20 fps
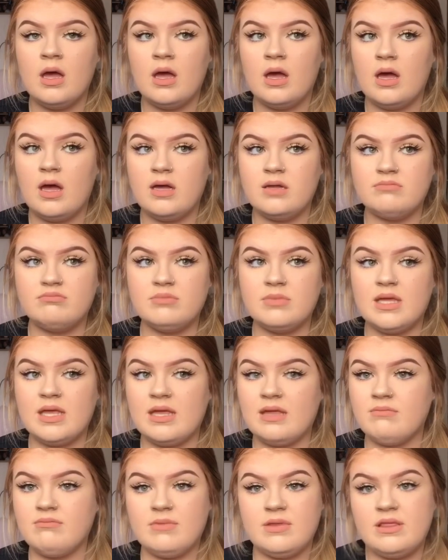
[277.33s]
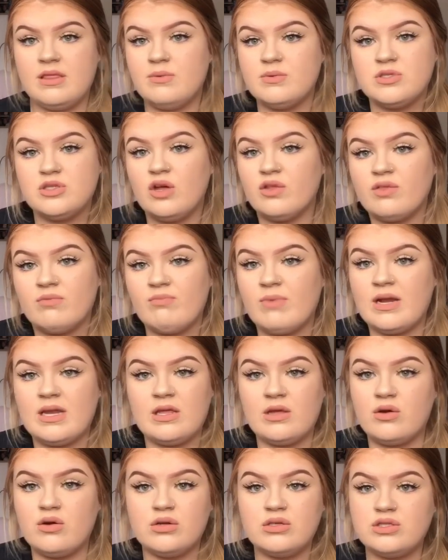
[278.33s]
and there was nothing really you
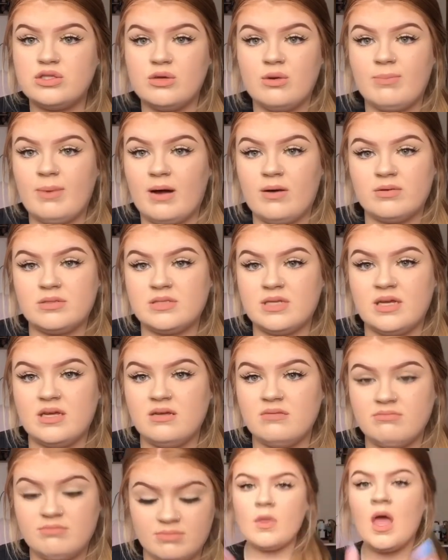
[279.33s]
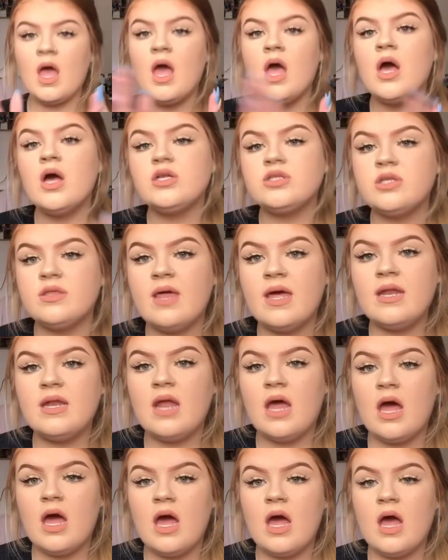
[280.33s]
could do about it. So then
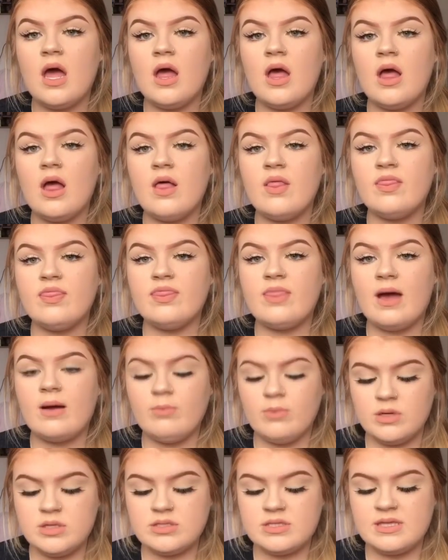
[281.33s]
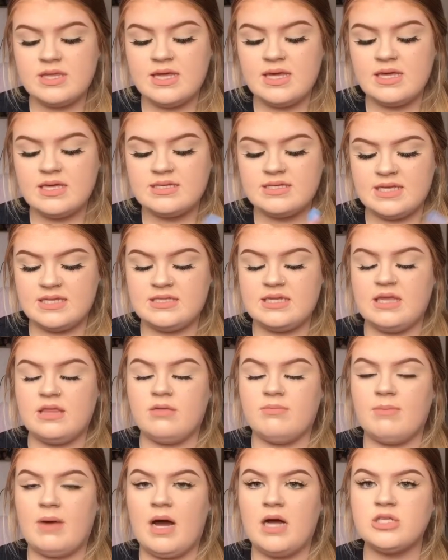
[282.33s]
that was the 16th of
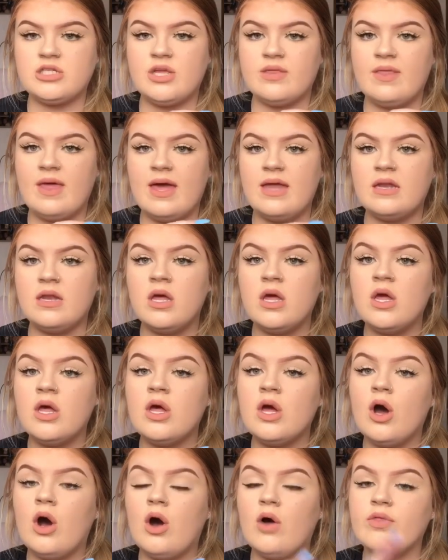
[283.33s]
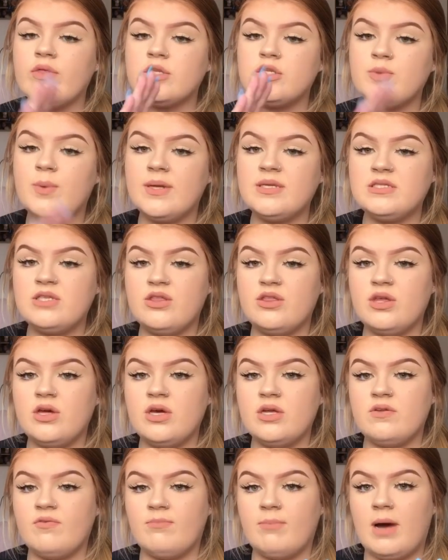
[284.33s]
March, and then on the 23rd
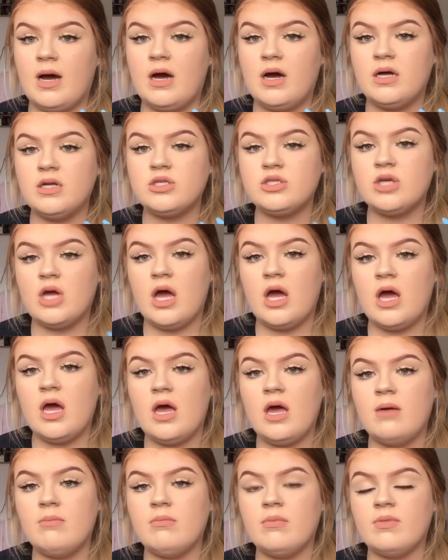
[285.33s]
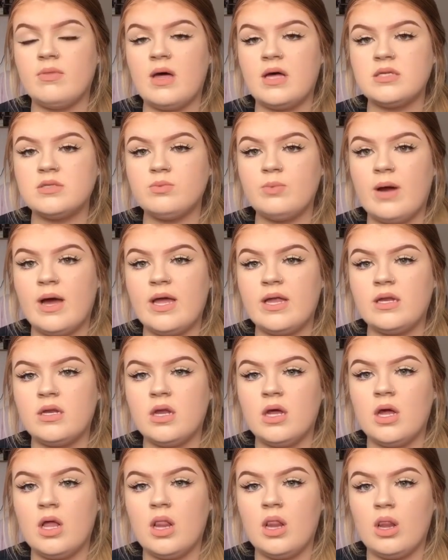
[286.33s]
of March, that's when
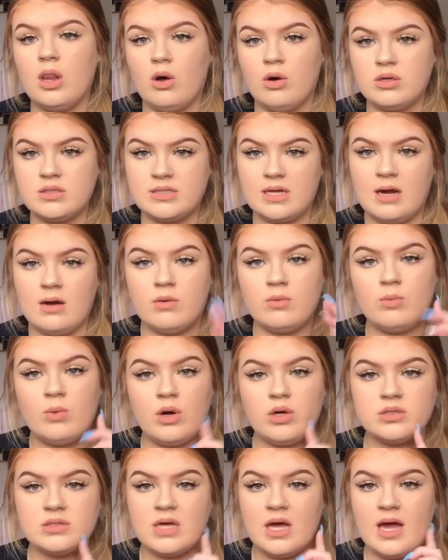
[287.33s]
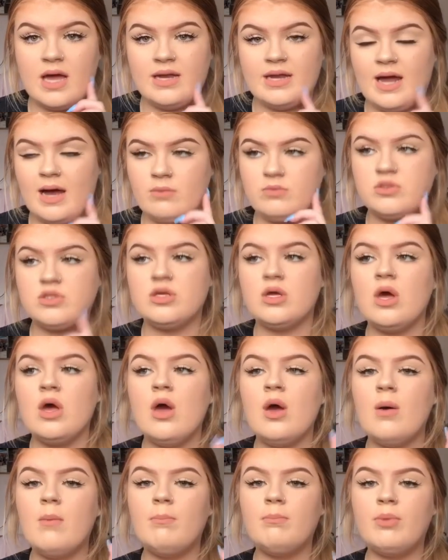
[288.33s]
lockdown was announced.
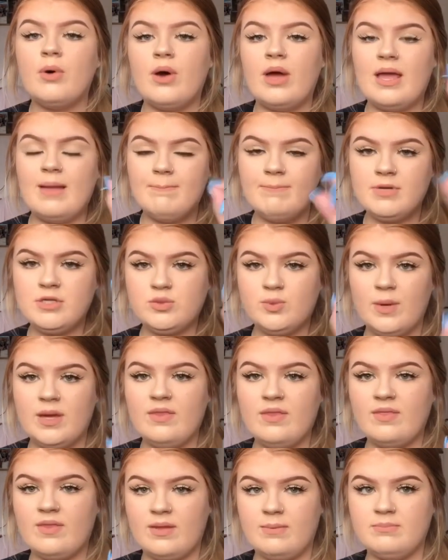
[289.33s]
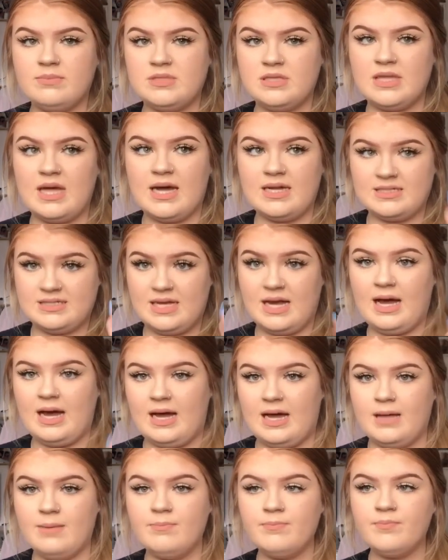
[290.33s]
But in between that
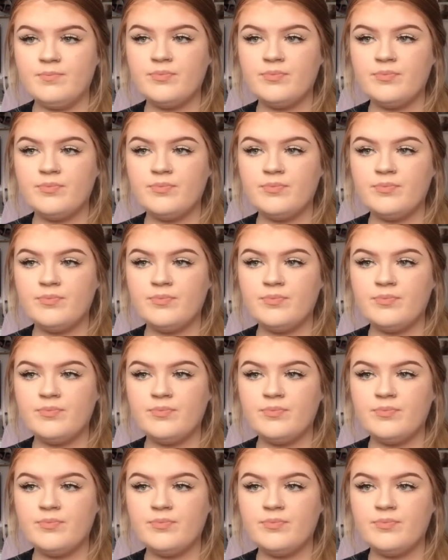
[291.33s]
time,